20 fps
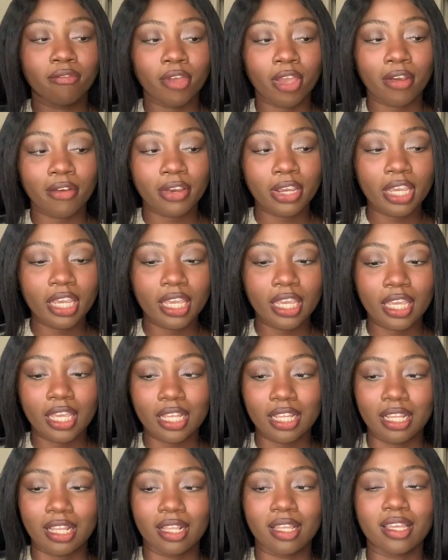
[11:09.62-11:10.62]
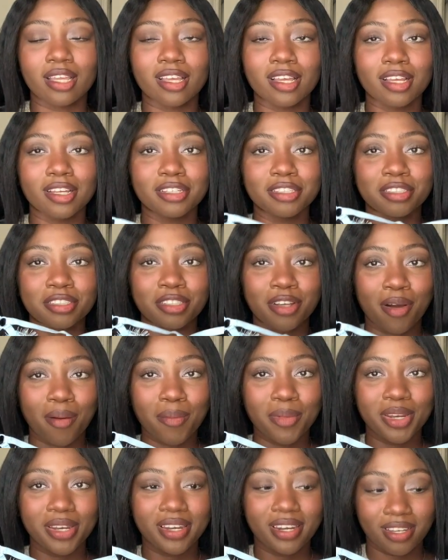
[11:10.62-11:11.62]
very like
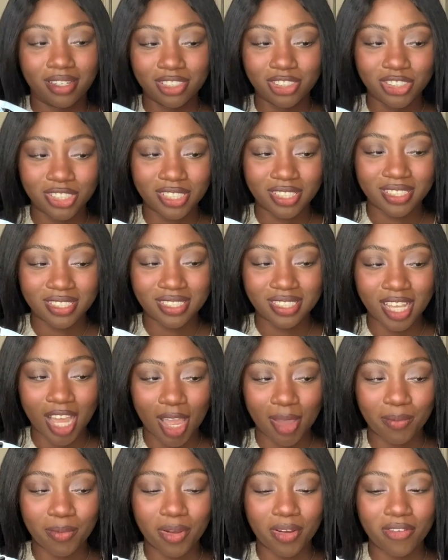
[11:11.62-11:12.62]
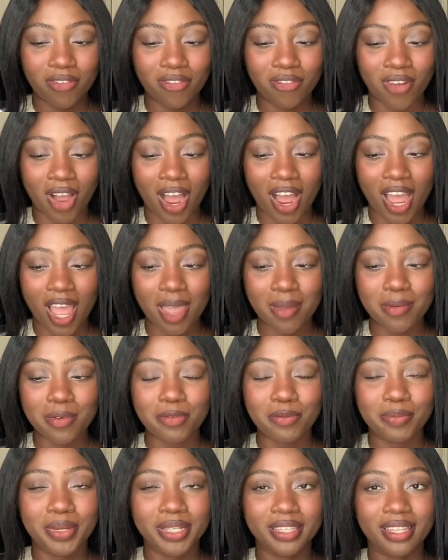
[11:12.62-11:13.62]
dominatrix type
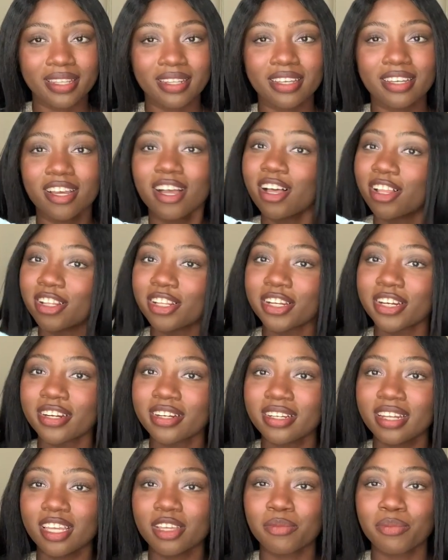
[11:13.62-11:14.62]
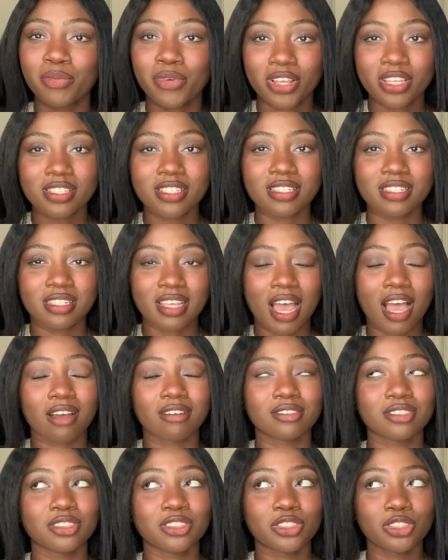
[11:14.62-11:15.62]
vibe, but then the color like brings it
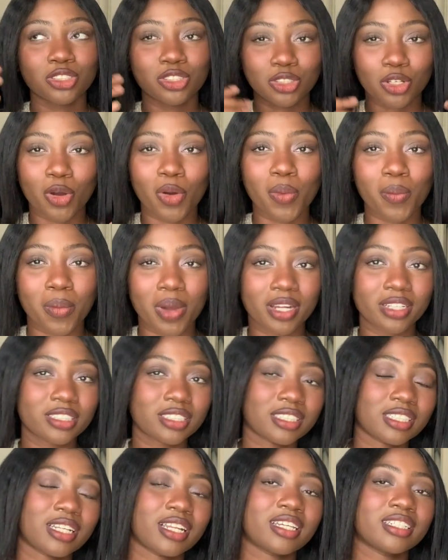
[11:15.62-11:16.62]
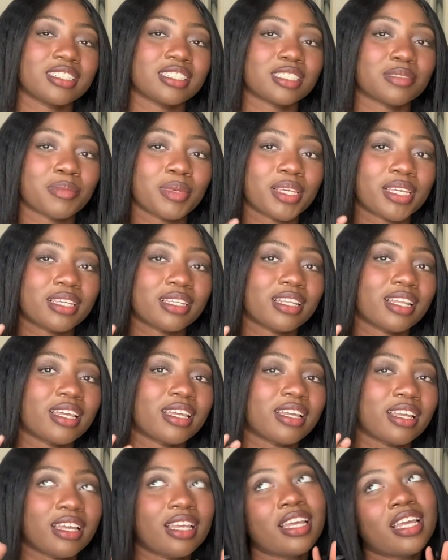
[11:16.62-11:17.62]
down so much to like just make it
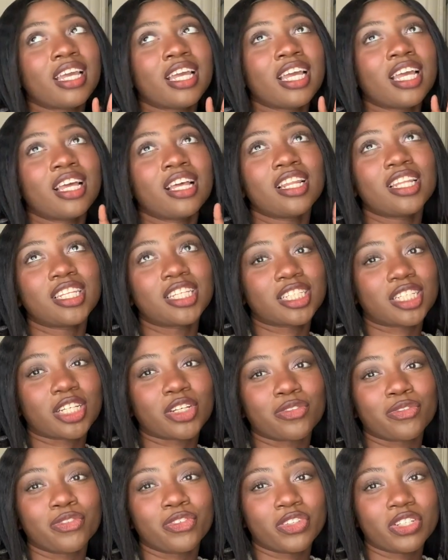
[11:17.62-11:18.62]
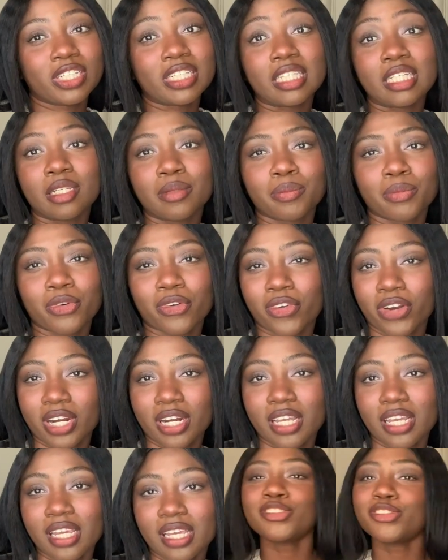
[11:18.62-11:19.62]
like look really
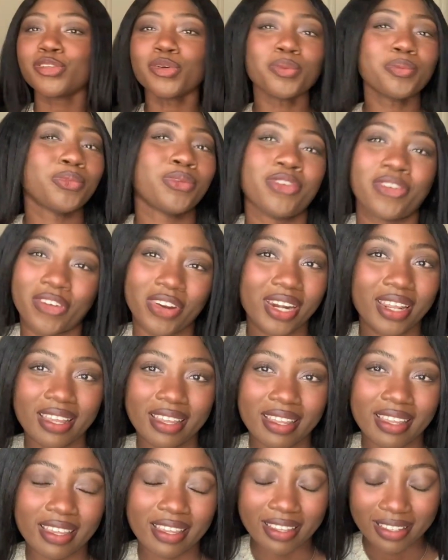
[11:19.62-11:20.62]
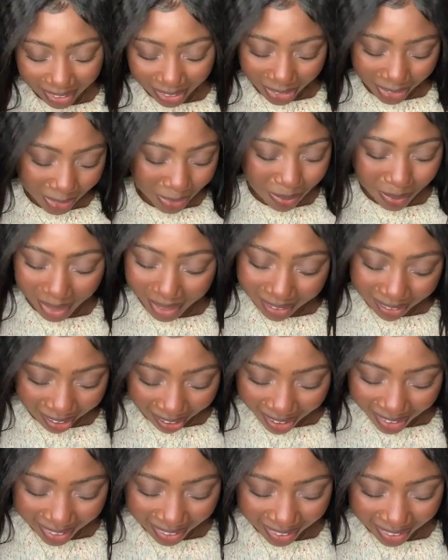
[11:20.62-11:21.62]
pretty. So pretty. Oh my
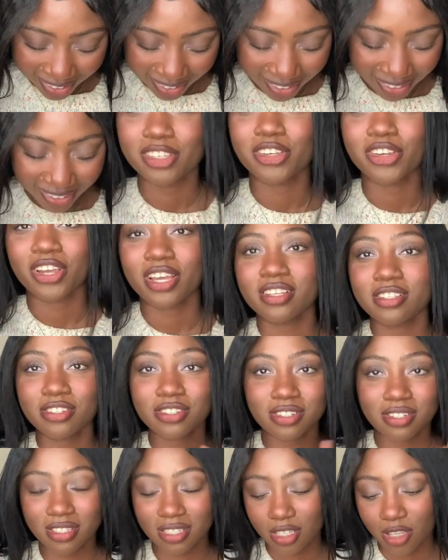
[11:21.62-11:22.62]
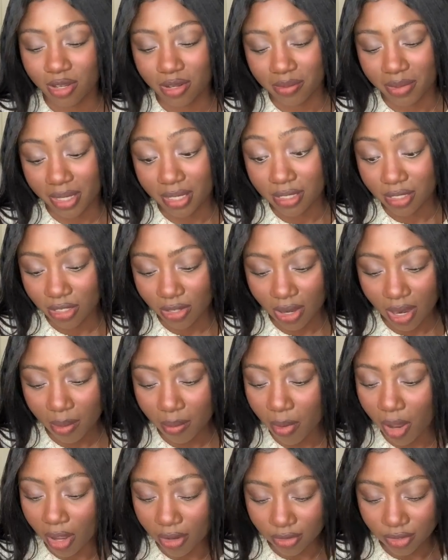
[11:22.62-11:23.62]
gosh, you guys are gonna see on my
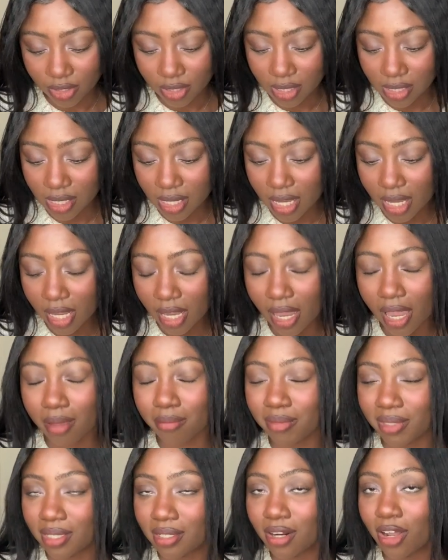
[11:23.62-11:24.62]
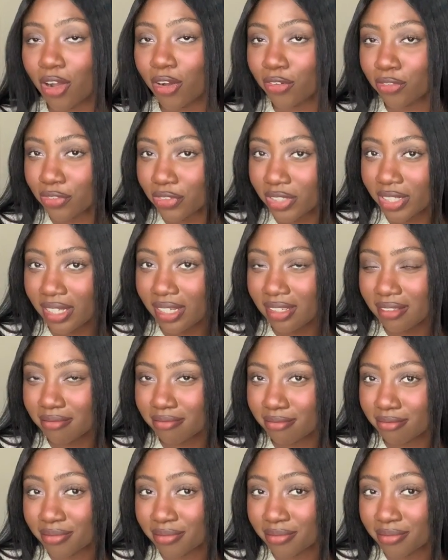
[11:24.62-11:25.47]
Instagram, obviously, I mean hopefully,